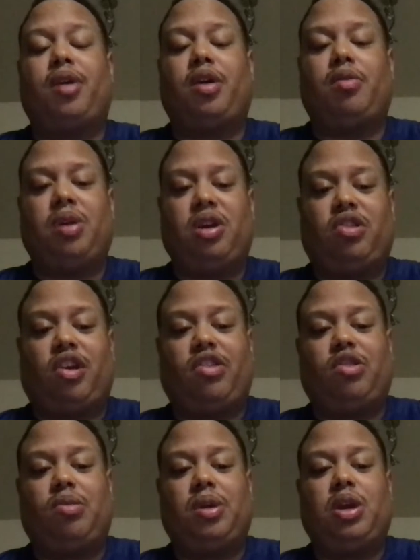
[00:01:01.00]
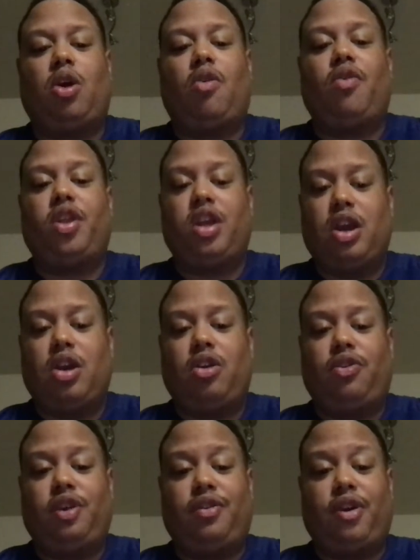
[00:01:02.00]
that we addressed would be over the
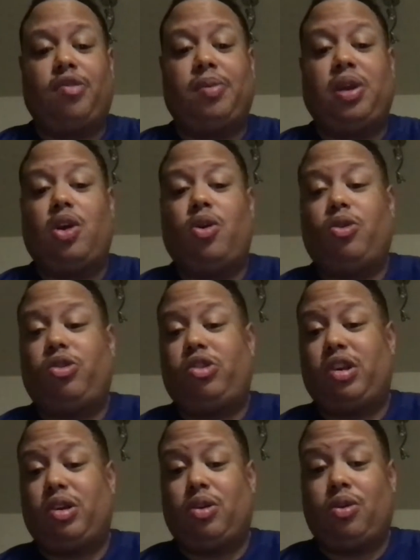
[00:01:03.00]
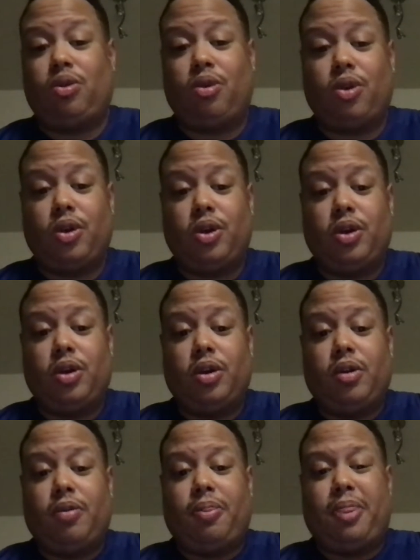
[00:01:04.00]
years, FIFA has been known to
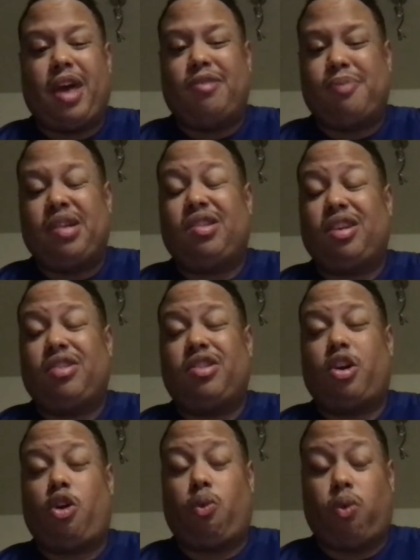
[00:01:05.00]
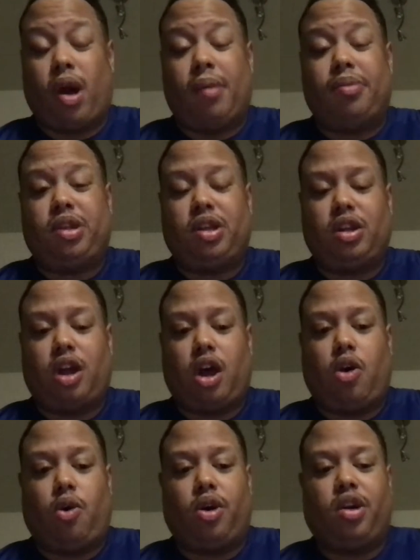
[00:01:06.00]
as basically as a corrupt
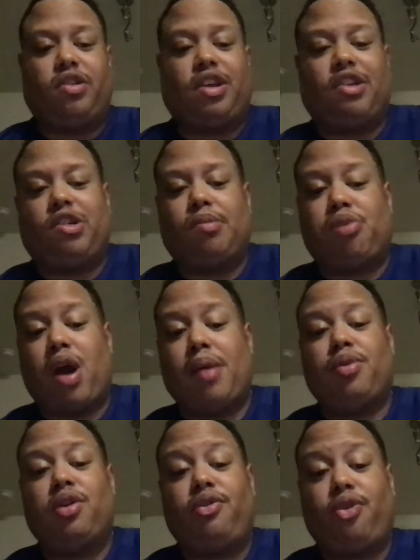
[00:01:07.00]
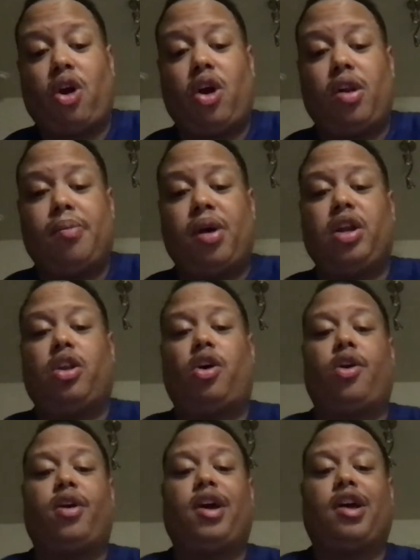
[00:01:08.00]
organization. Bribery, fraud, and money
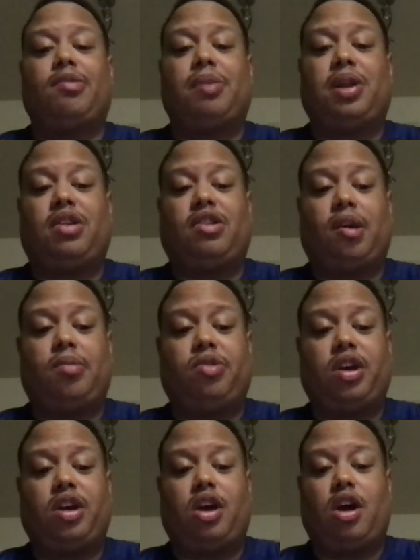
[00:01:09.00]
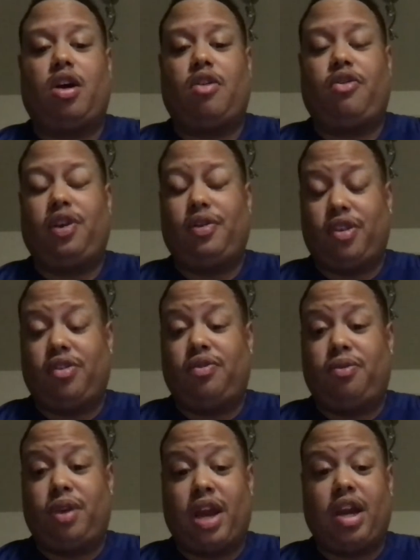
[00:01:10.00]
laundering has been the subject of FIFA's
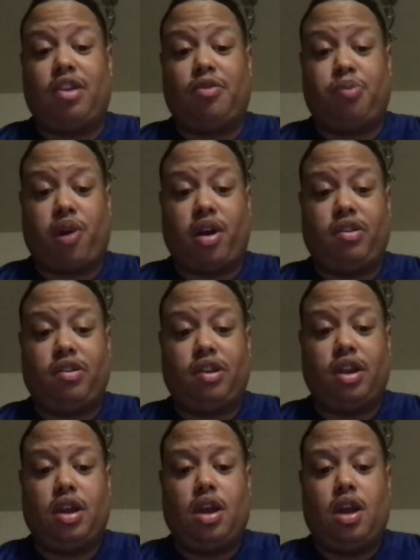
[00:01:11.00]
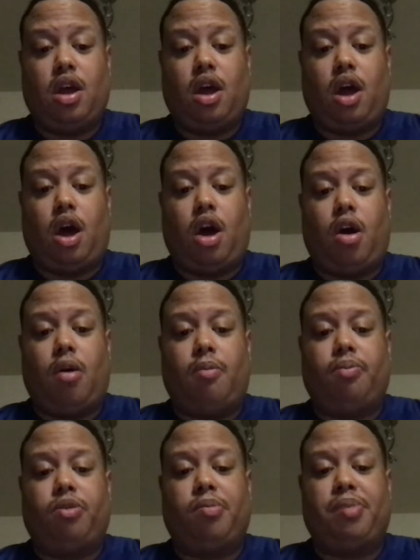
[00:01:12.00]
negative press.
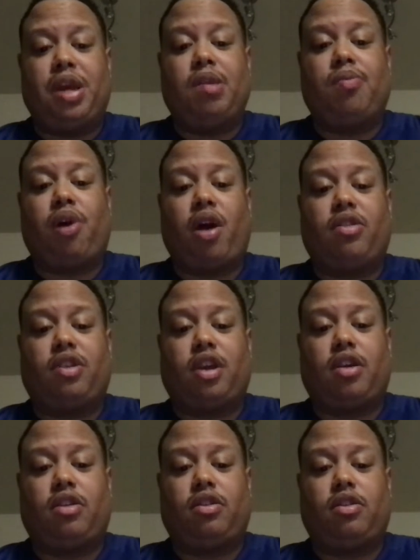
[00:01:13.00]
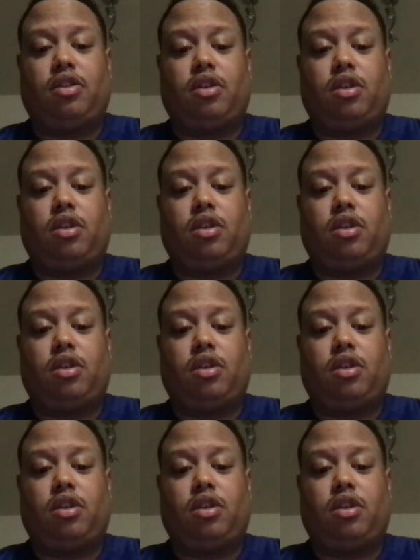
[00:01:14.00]
The bidding process